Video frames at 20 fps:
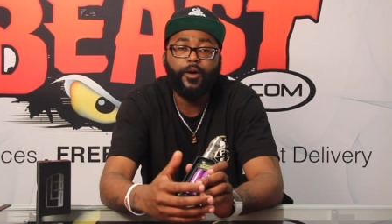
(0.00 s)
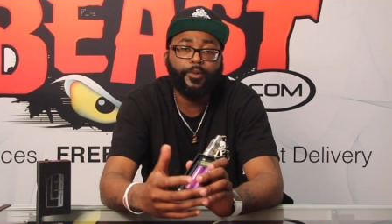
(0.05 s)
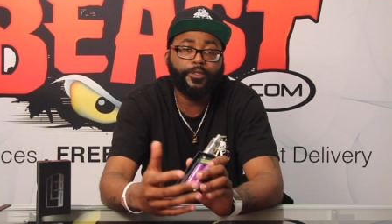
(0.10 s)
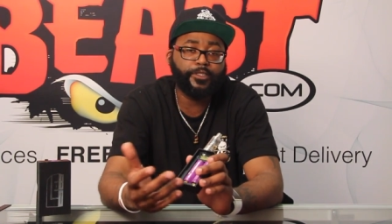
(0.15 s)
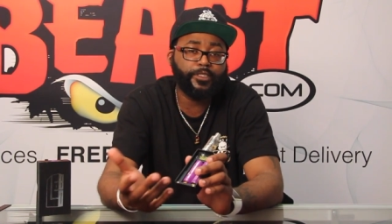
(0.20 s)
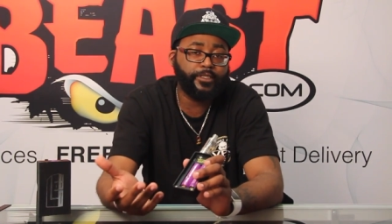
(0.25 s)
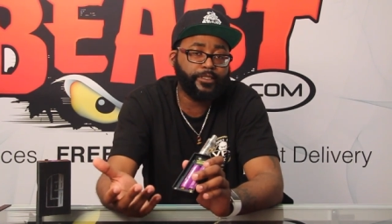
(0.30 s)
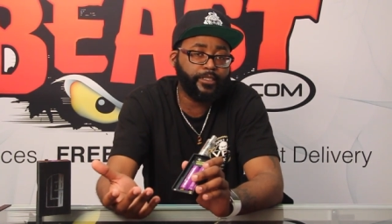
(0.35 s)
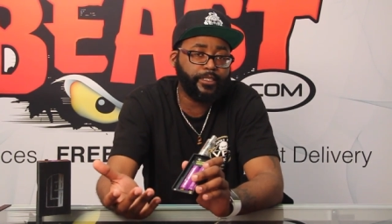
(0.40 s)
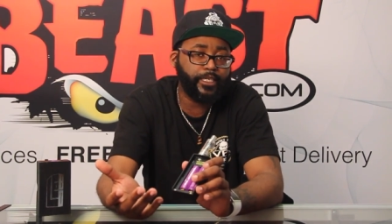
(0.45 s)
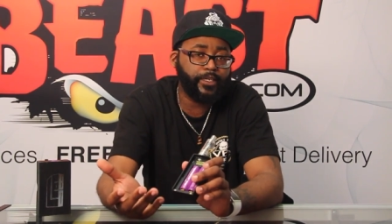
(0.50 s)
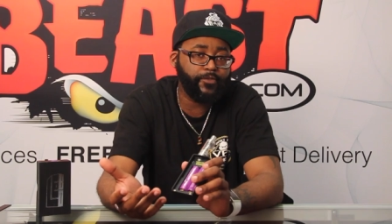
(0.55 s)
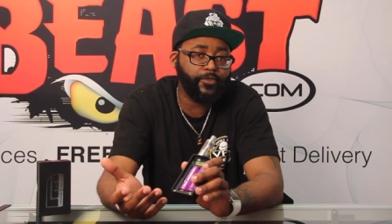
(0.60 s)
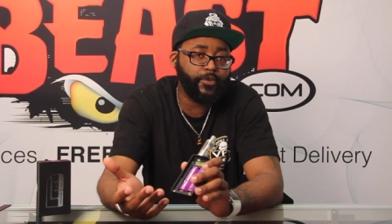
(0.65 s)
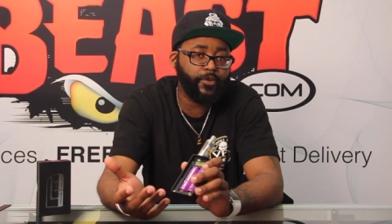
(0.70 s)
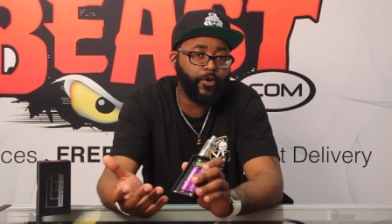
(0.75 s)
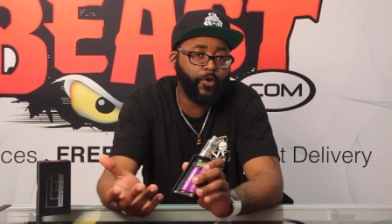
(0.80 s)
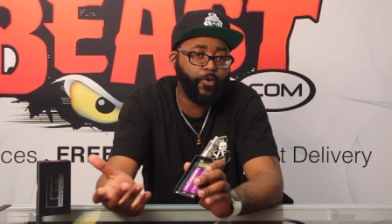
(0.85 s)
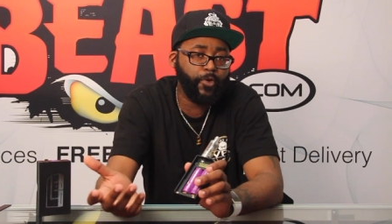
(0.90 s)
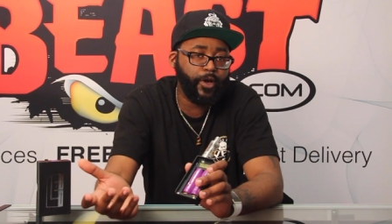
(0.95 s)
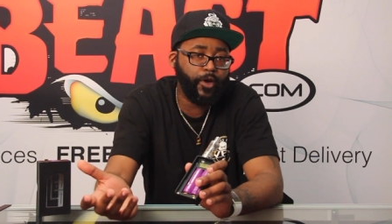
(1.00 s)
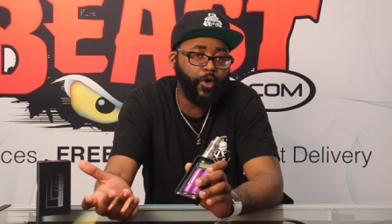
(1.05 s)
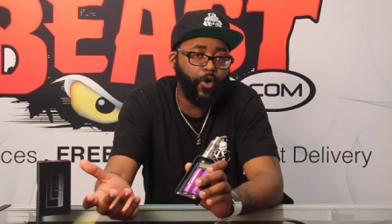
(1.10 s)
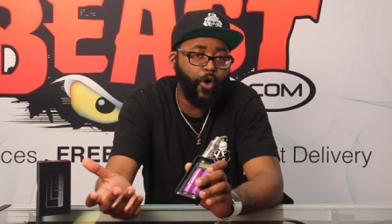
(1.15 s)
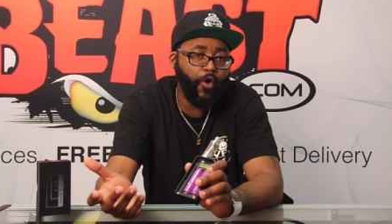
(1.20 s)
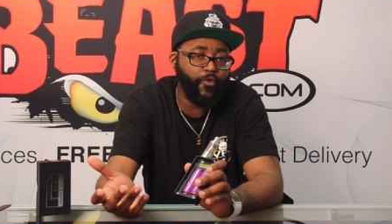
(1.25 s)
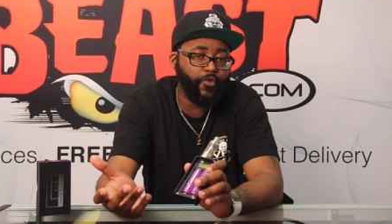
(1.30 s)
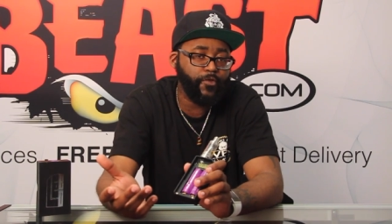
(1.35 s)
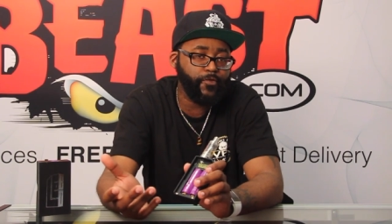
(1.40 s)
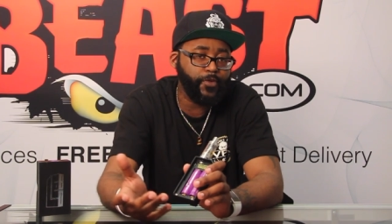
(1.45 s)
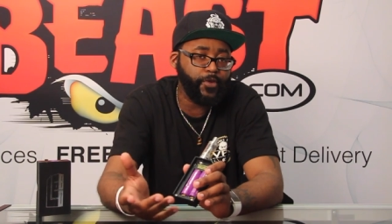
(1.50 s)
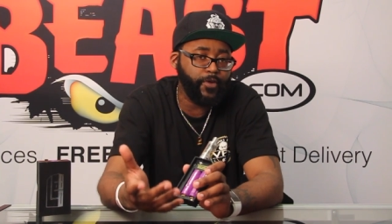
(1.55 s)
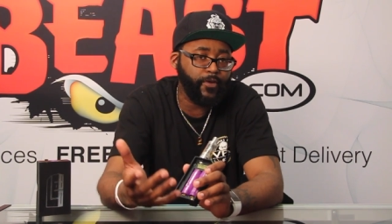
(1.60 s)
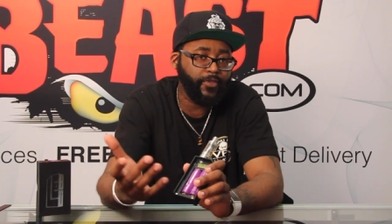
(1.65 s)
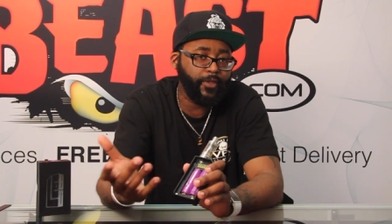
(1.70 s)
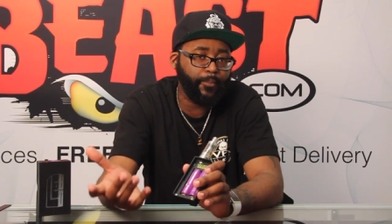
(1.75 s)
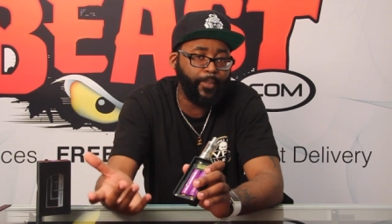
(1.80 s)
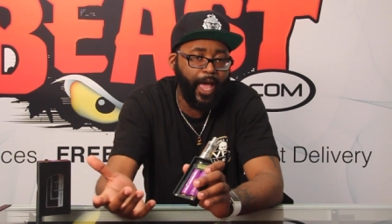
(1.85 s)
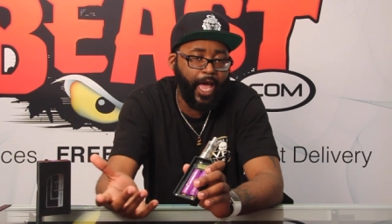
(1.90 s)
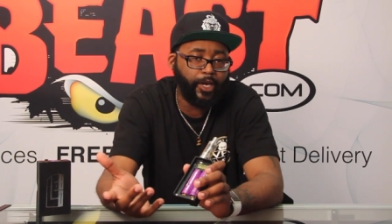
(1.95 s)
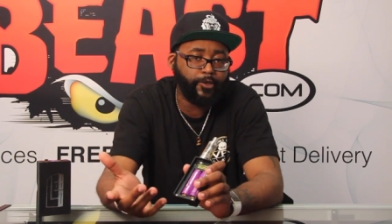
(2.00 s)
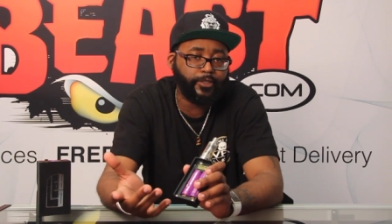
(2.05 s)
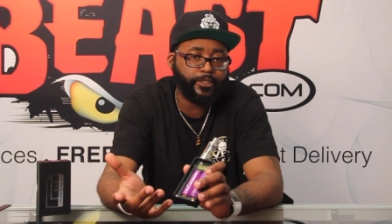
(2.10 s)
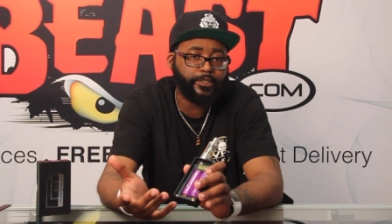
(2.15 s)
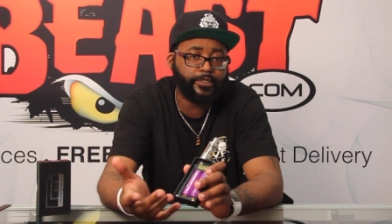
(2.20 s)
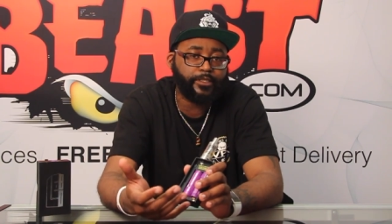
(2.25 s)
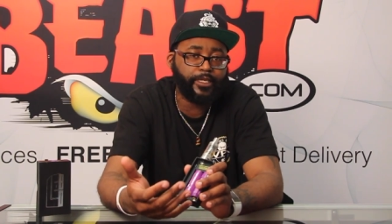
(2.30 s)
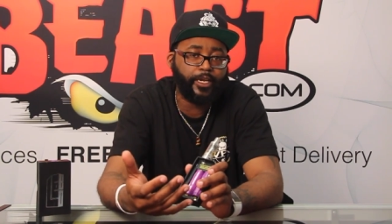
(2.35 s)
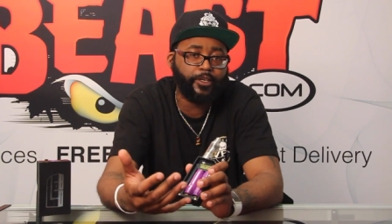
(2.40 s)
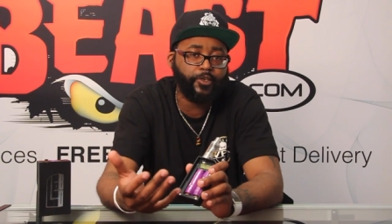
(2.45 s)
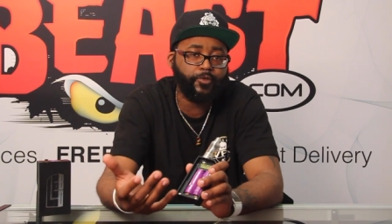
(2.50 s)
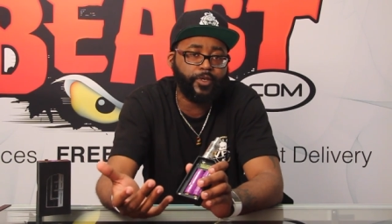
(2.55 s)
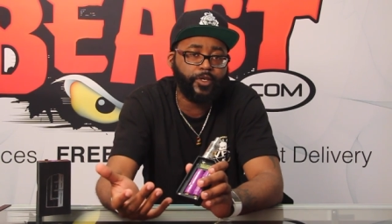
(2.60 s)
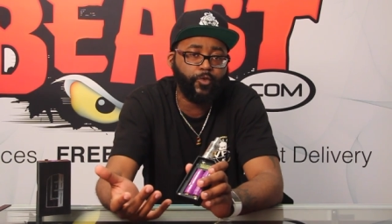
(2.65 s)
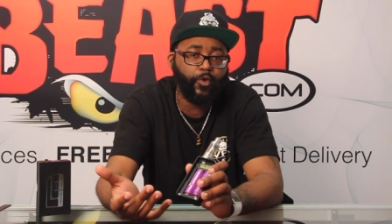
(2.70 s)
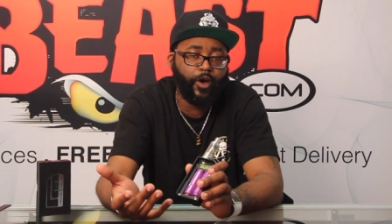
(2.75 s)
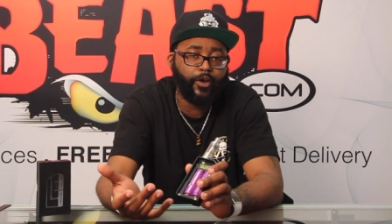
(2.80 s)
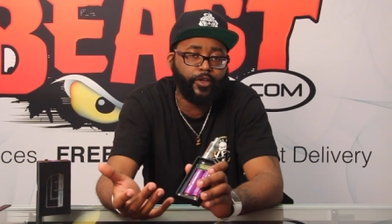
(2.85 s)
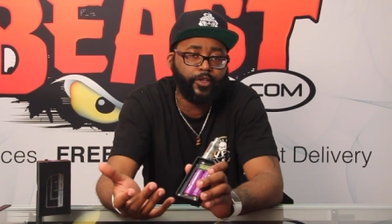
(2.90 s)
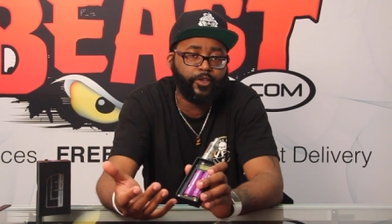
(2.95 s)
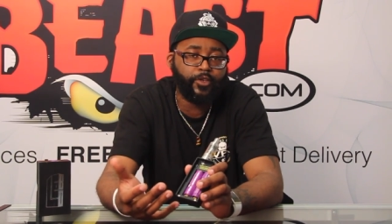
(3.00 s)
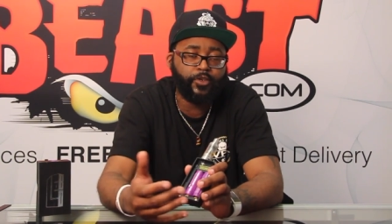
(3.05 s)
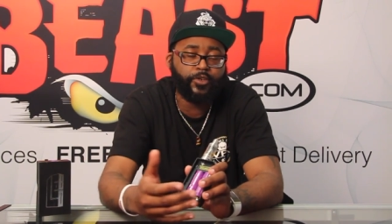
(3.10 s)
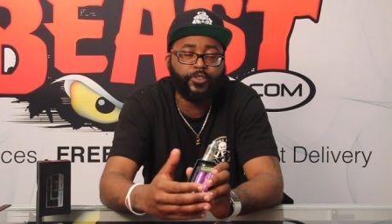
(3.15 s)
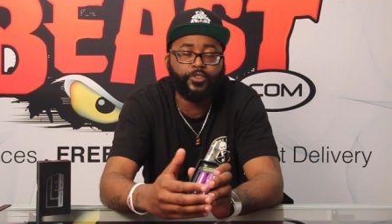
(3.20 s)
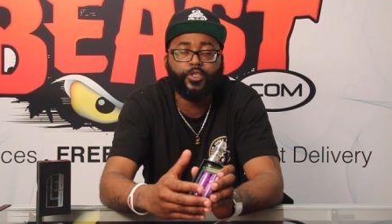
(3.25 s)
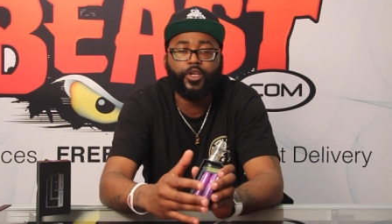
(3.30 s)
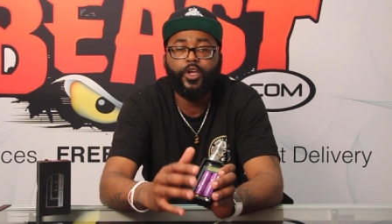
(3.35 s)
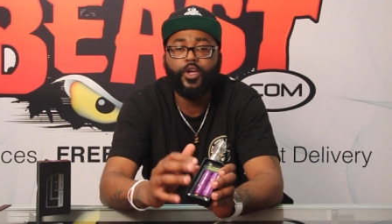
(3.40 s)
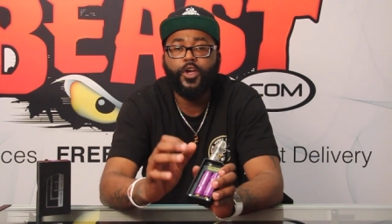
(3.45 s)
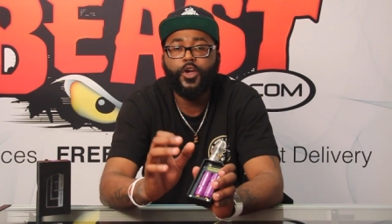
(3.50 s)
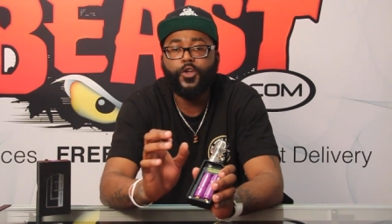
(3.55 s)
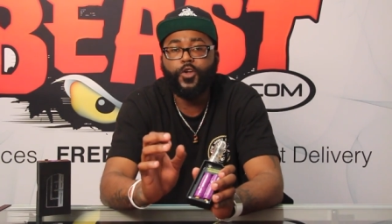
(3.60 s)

but just to give you a quick overview of the batteries that you would want to use,